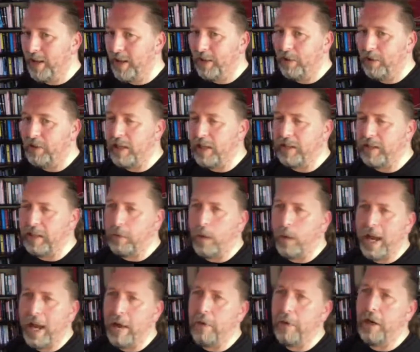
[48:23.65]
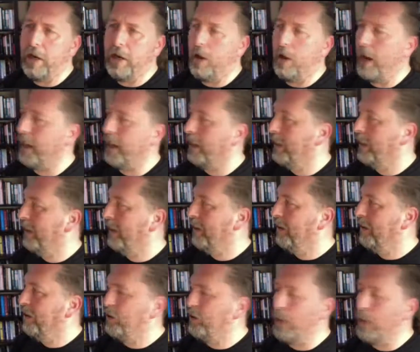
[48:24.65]
because they say, well, how can like
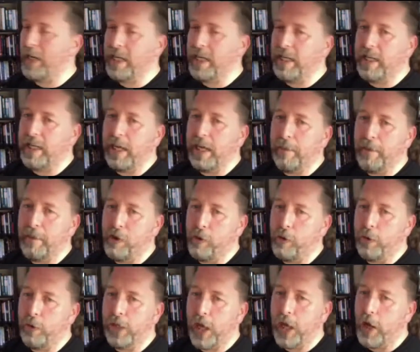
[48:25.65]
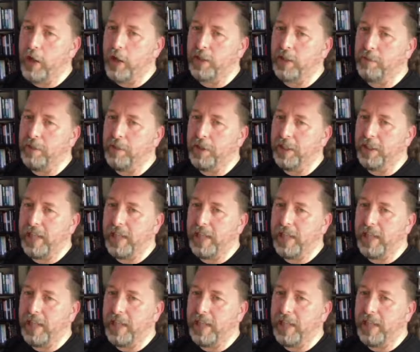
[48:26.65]
20 Imperial Guardsmen